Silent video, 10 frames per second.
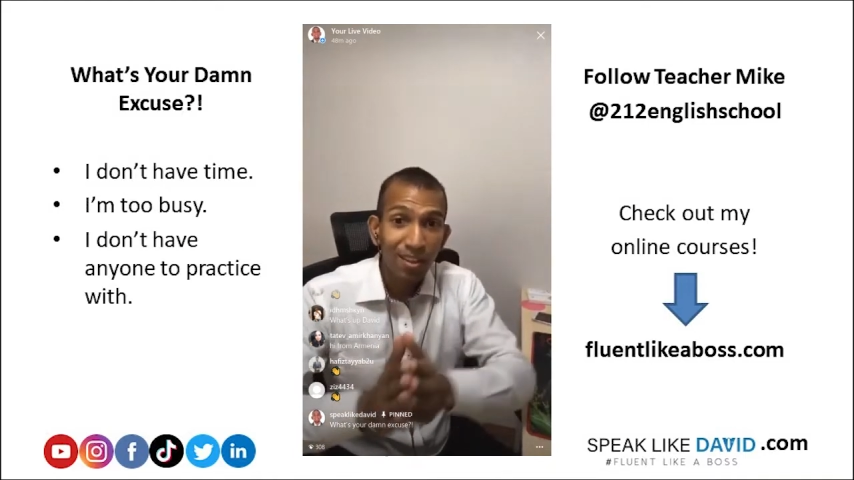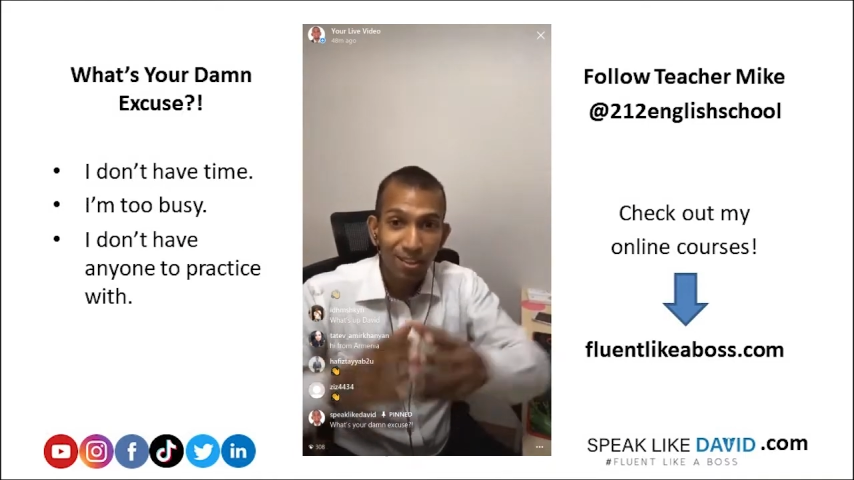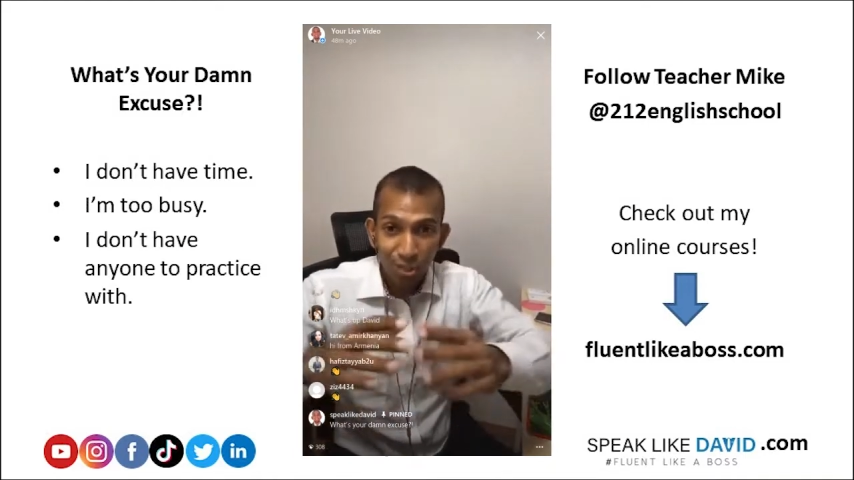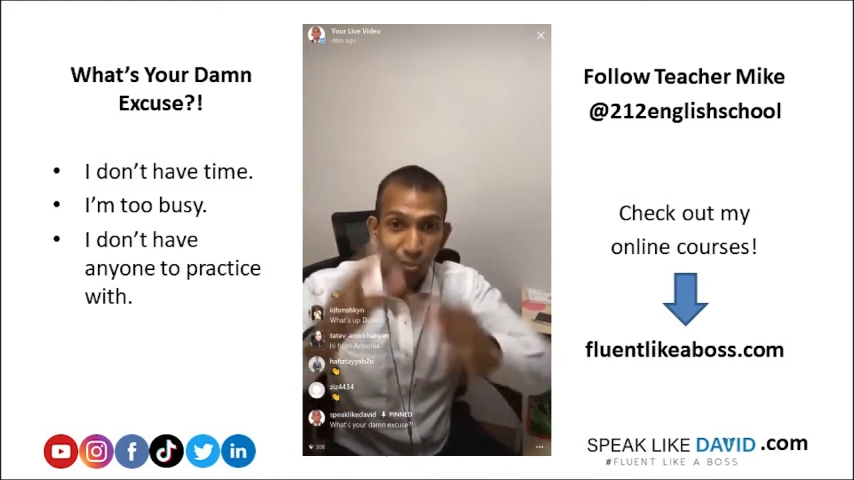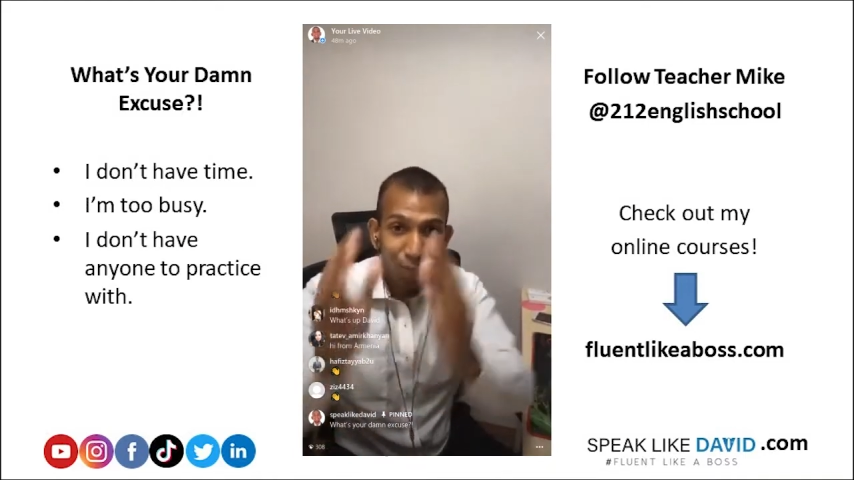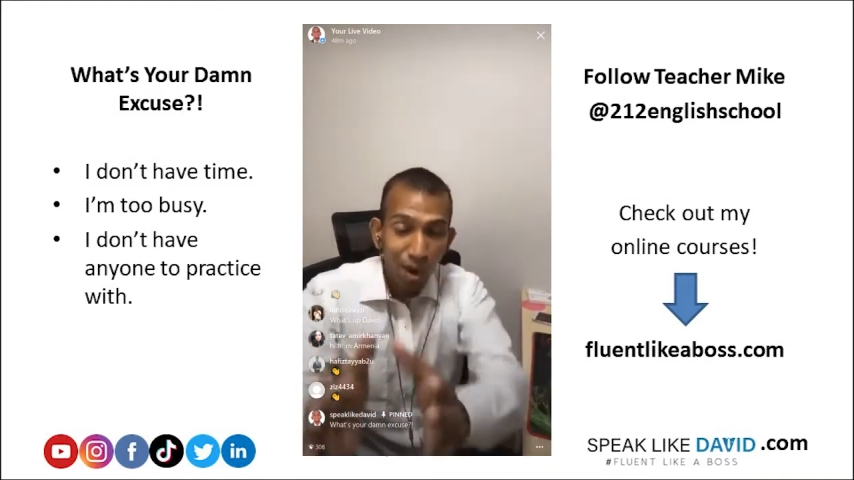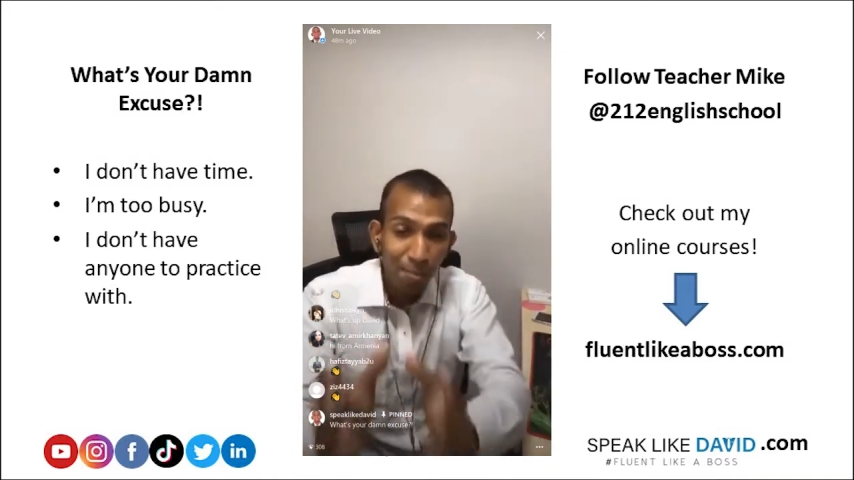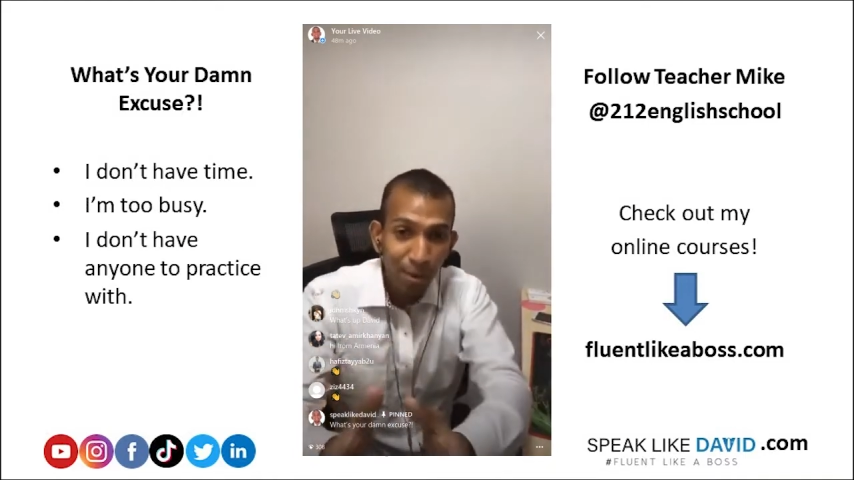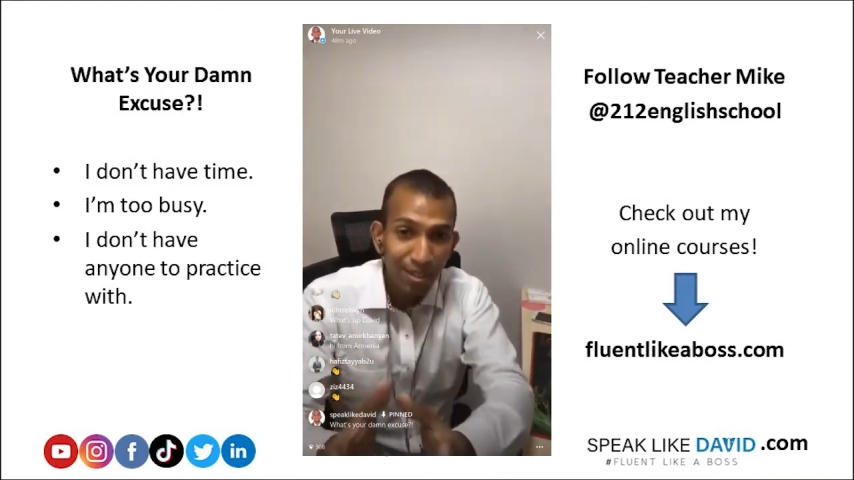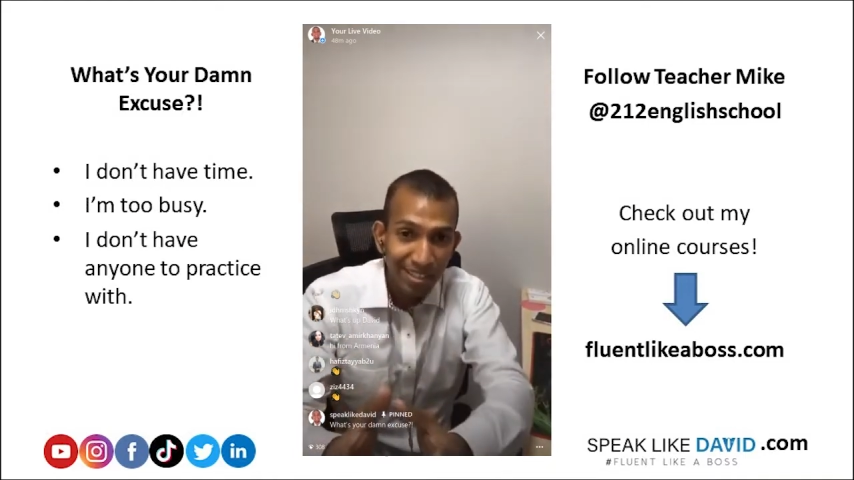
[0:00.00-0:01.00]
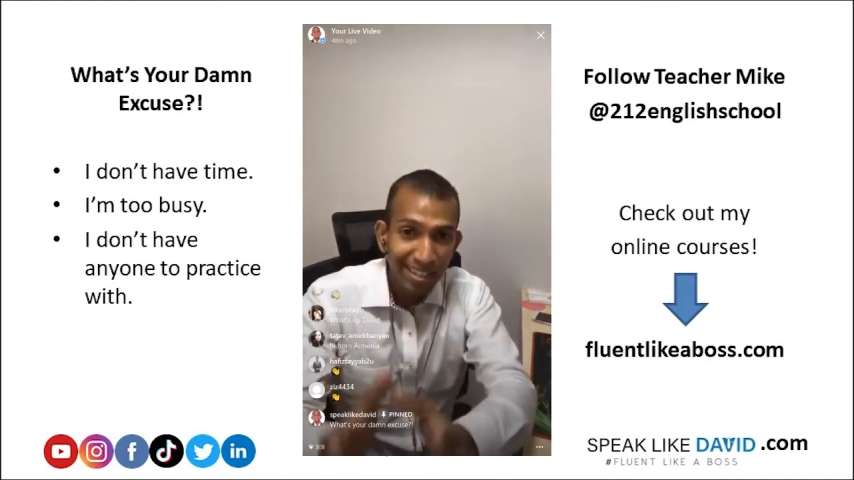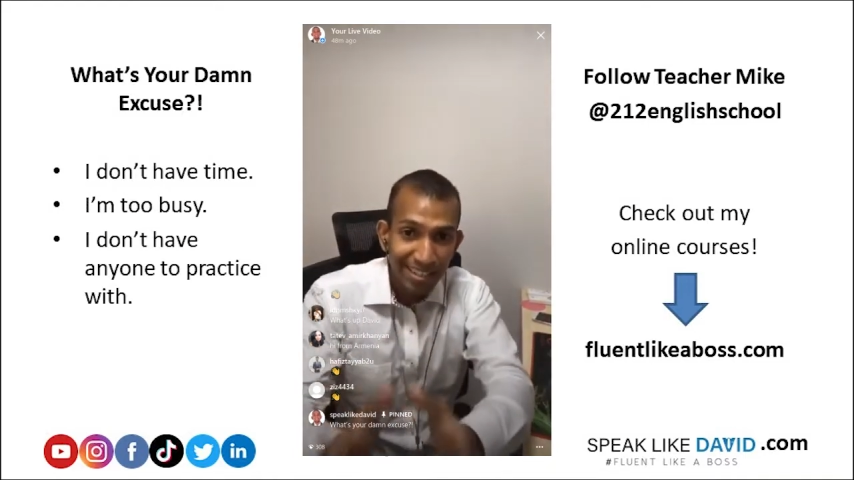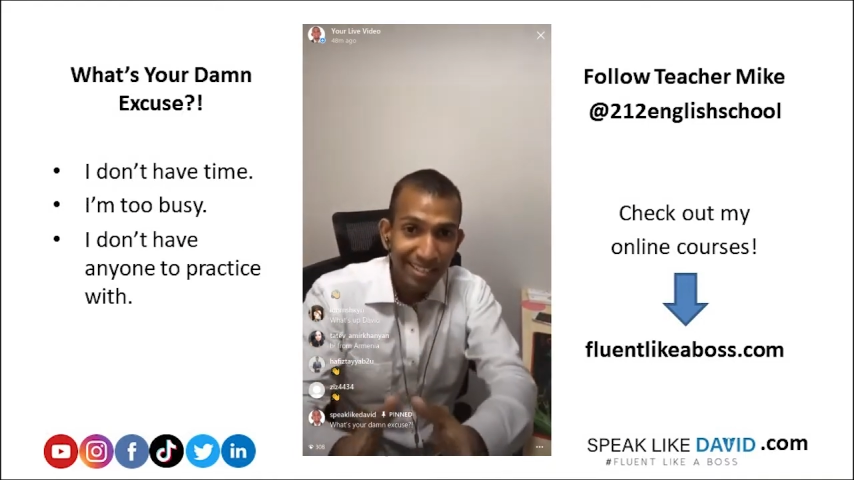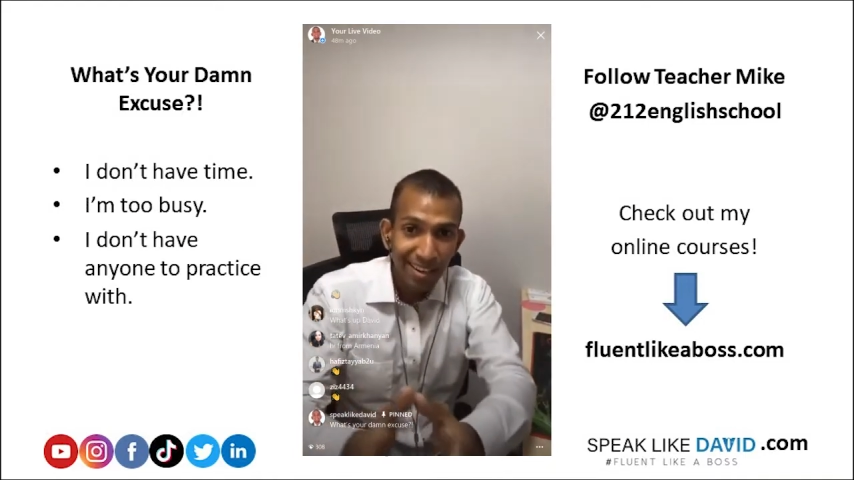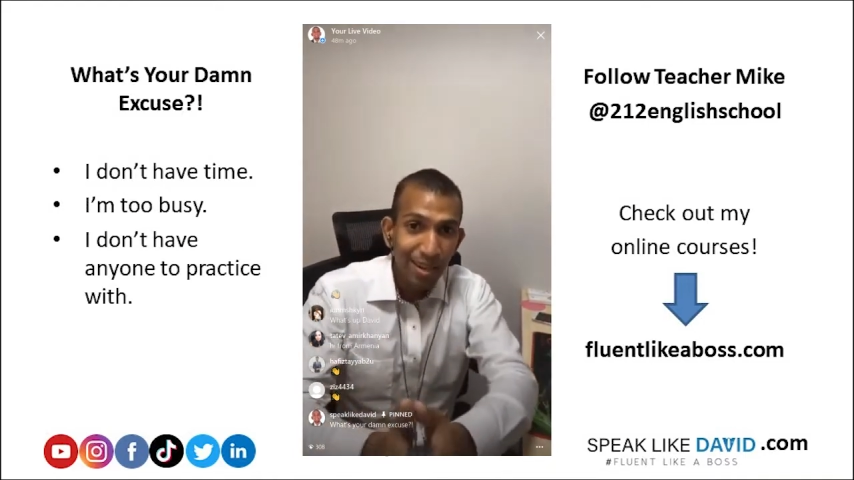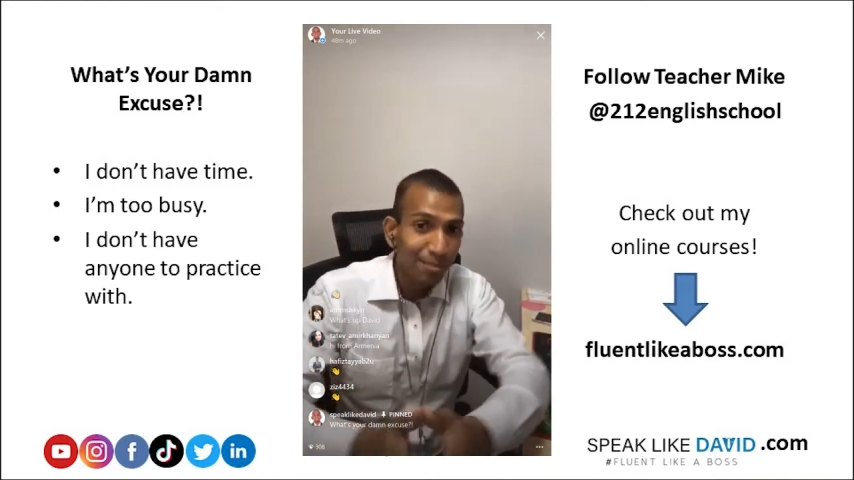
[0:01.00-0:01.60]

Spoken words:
just one person at a time.